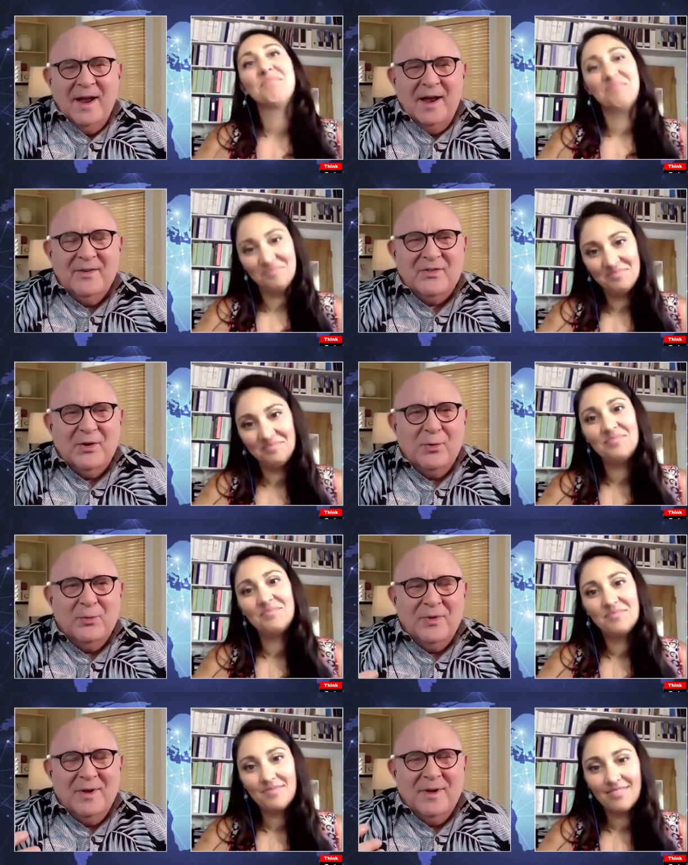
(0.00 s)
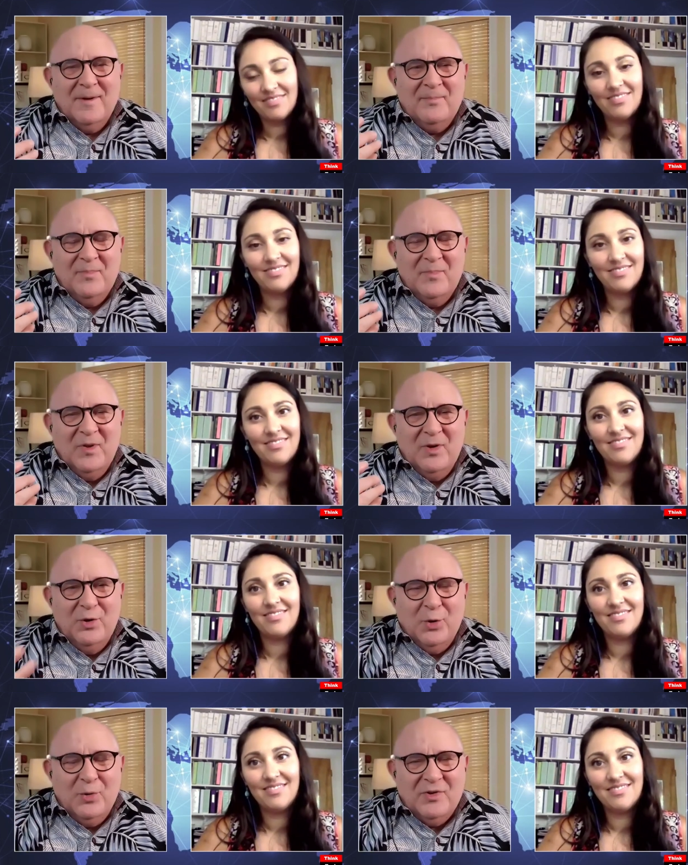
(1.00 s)
Speaker 1: And so, um,
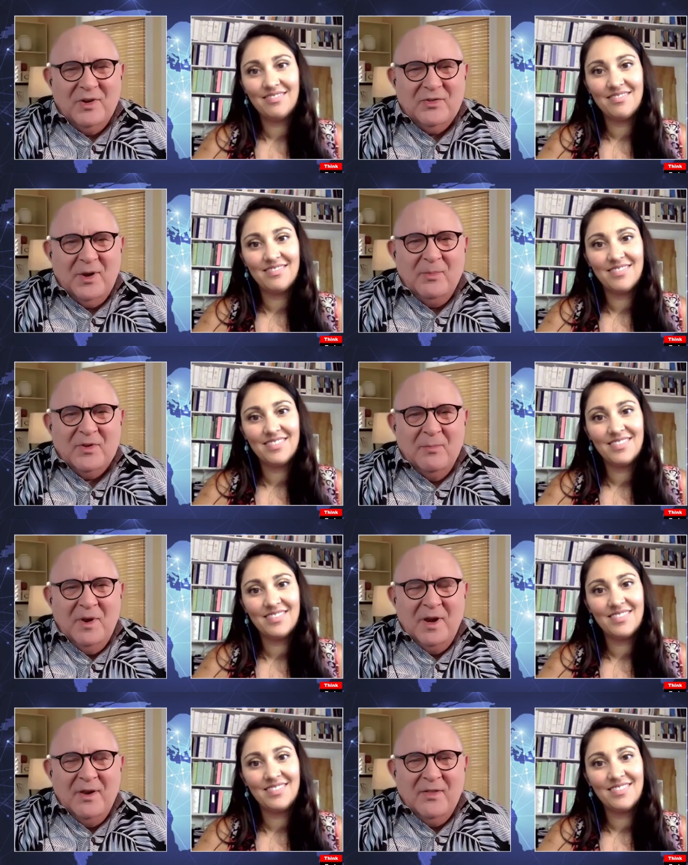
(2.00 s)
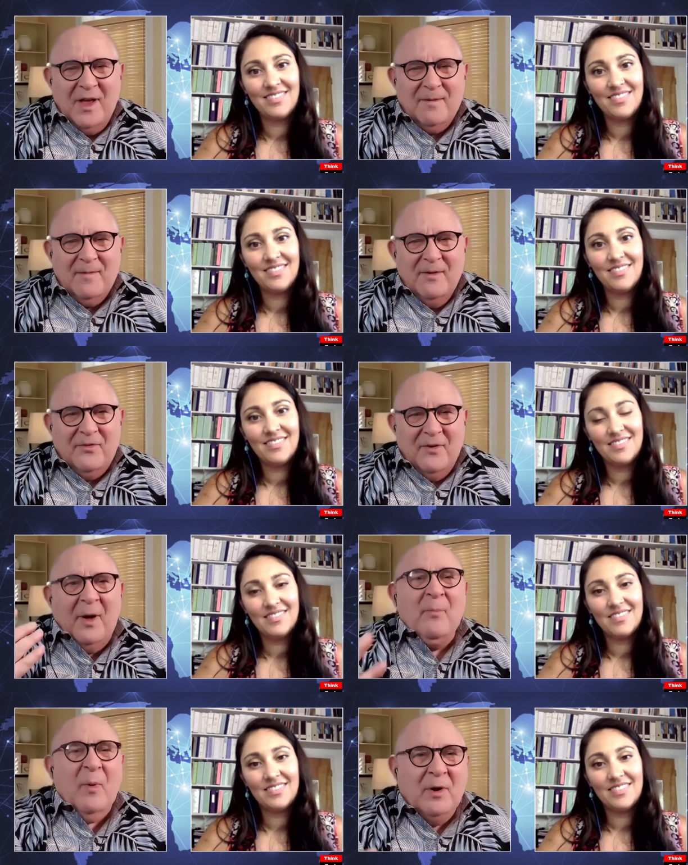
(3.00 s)
you know, it, it seems to me that if, if
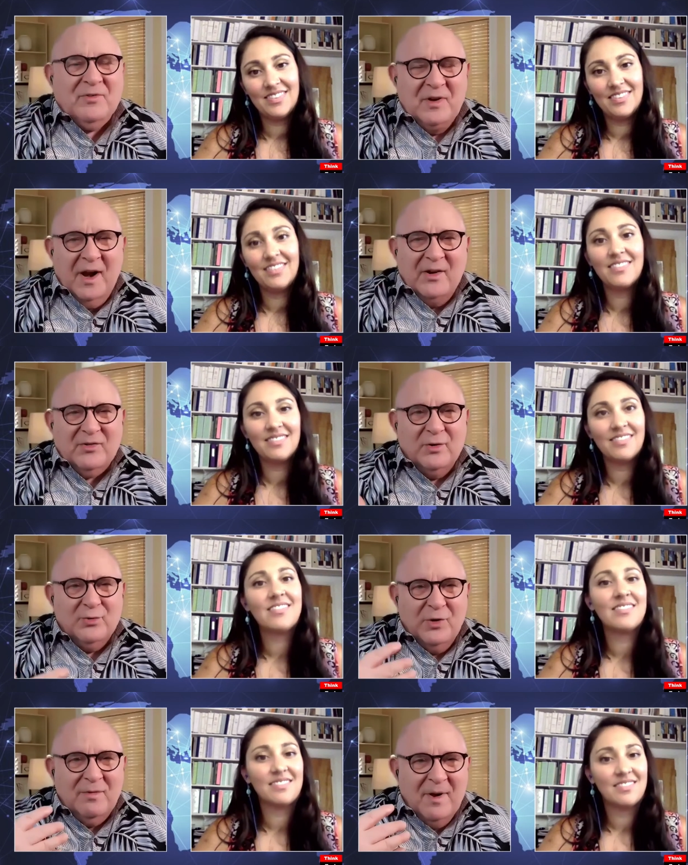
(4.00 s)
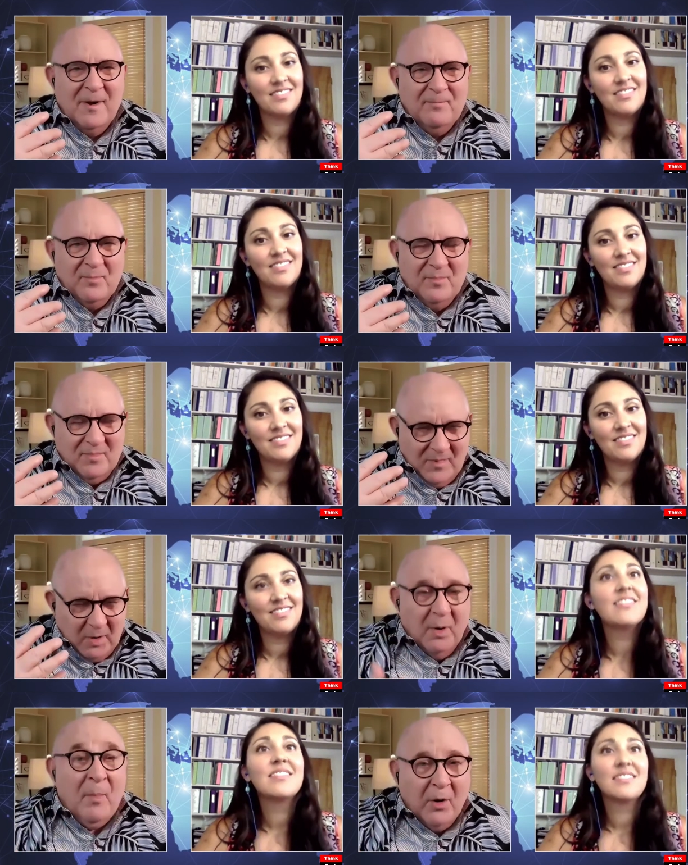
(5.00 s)
I'm a multinational doing, you
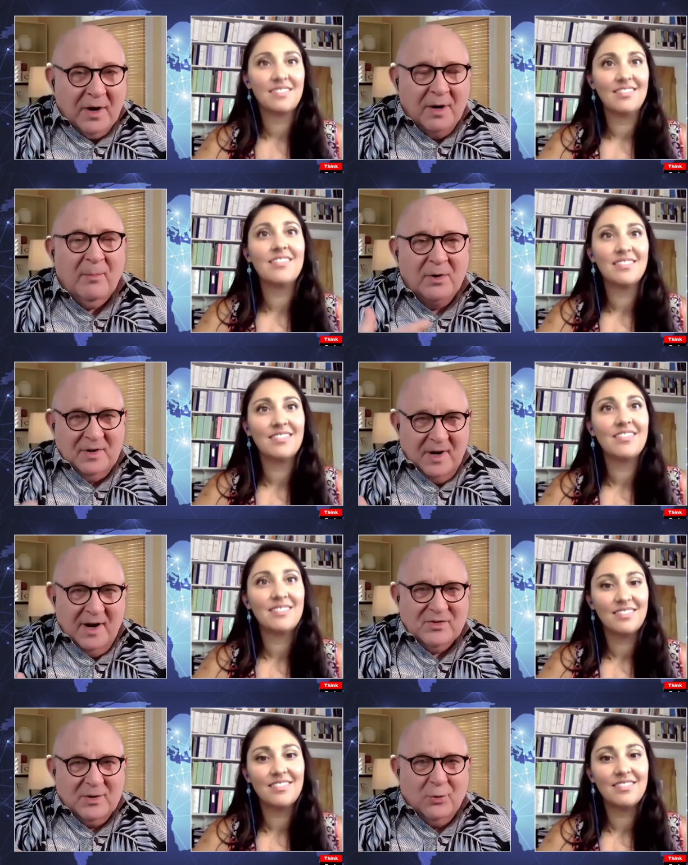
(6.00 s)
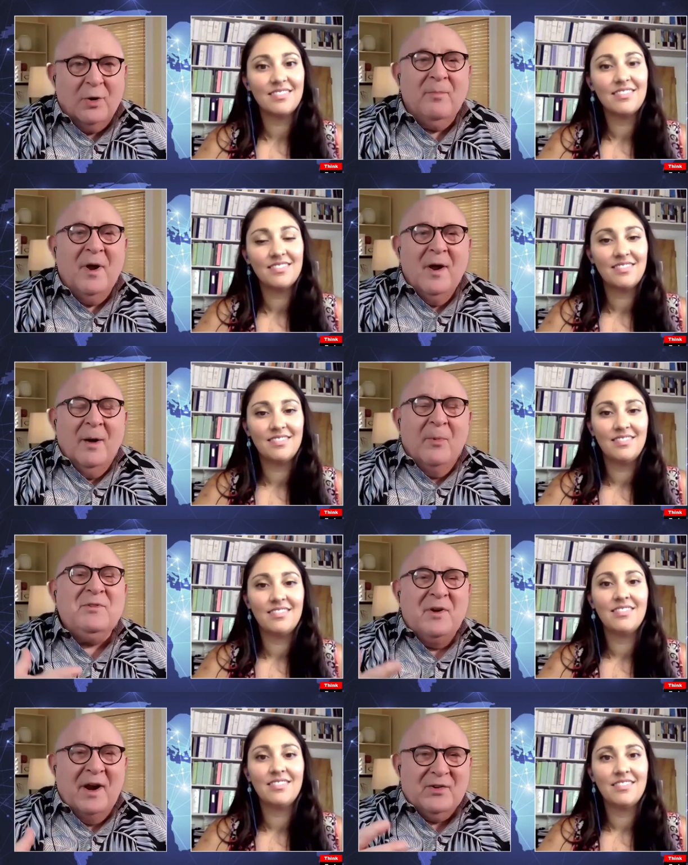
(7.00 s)
know, American multinational or a
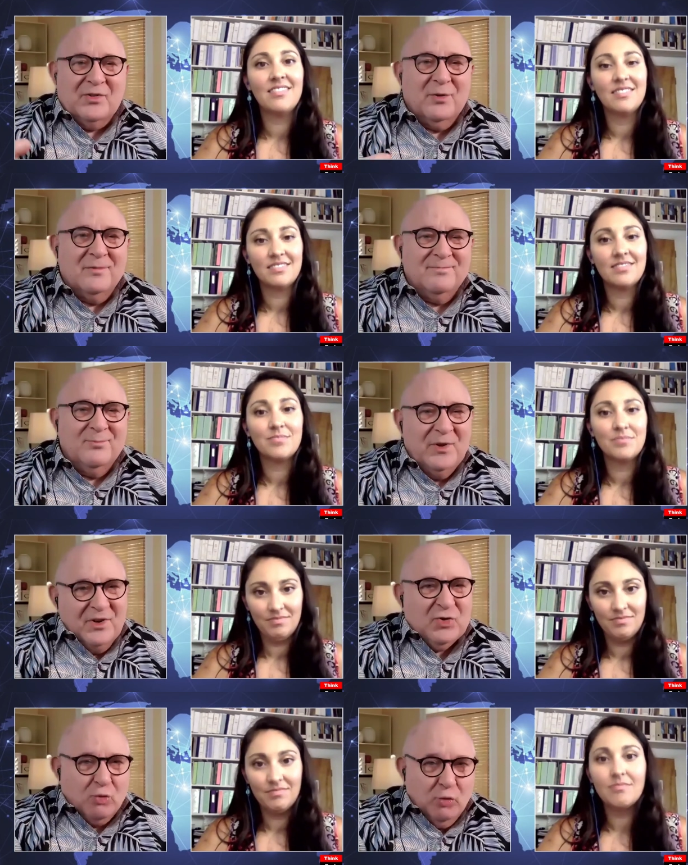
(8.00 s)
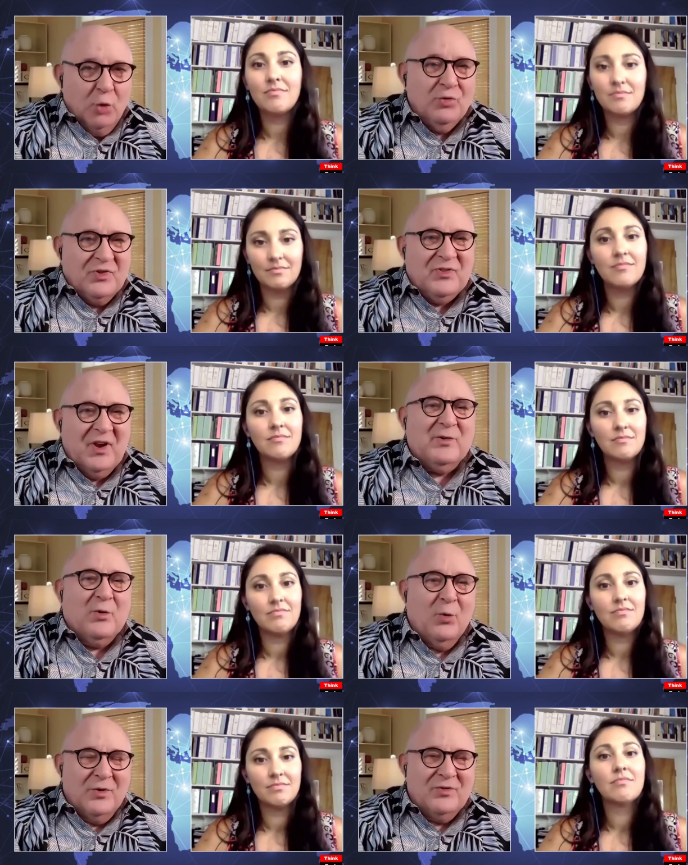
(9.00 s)
multinational with its roots, its
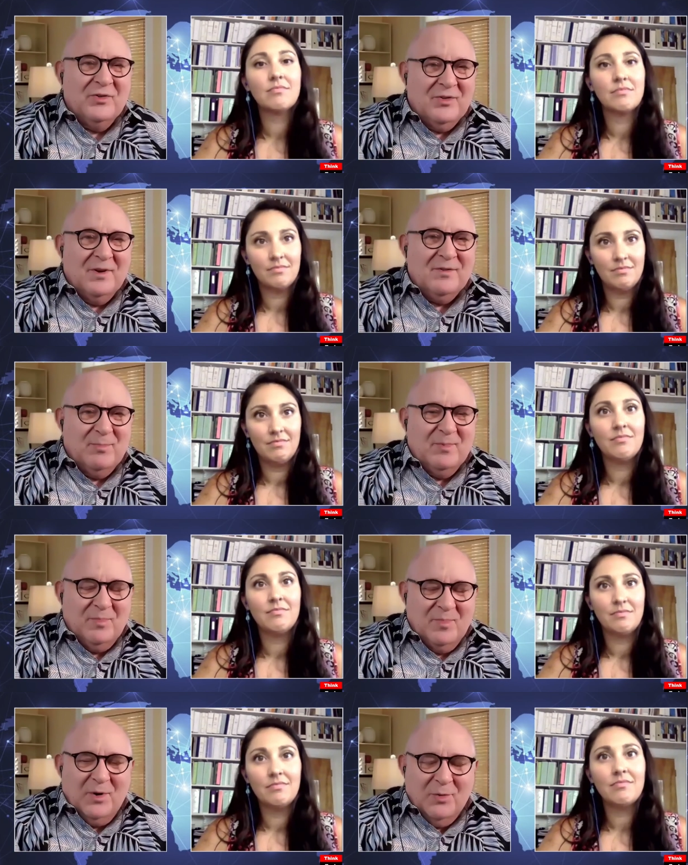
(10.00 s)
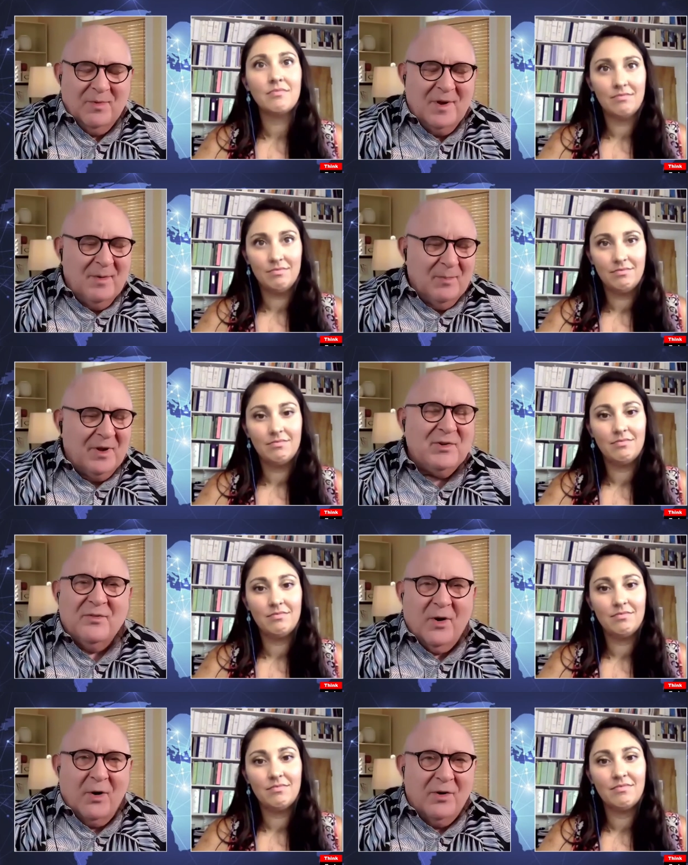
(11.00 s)
headquarters, and its, you know, place
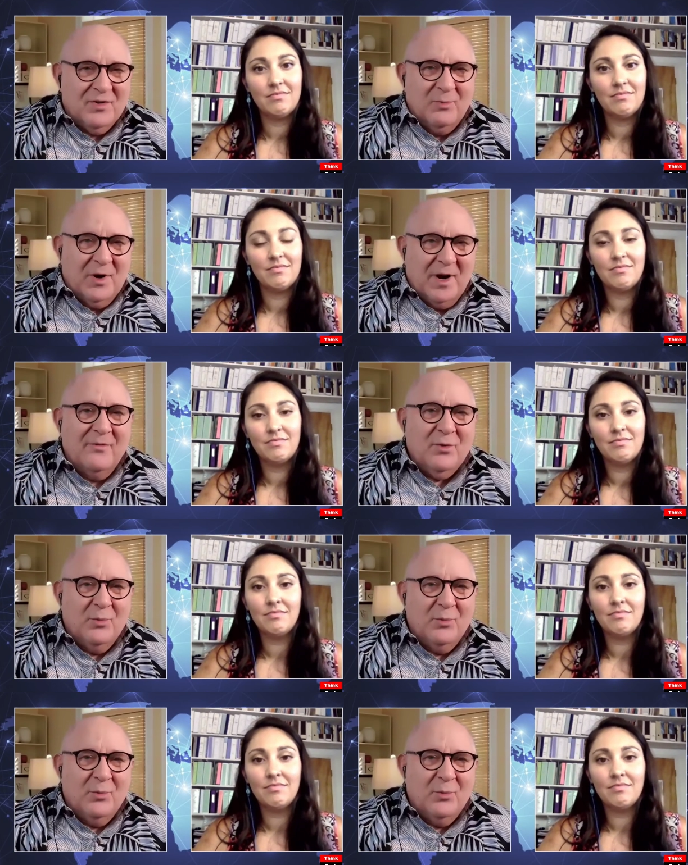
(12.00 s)
of origin, what have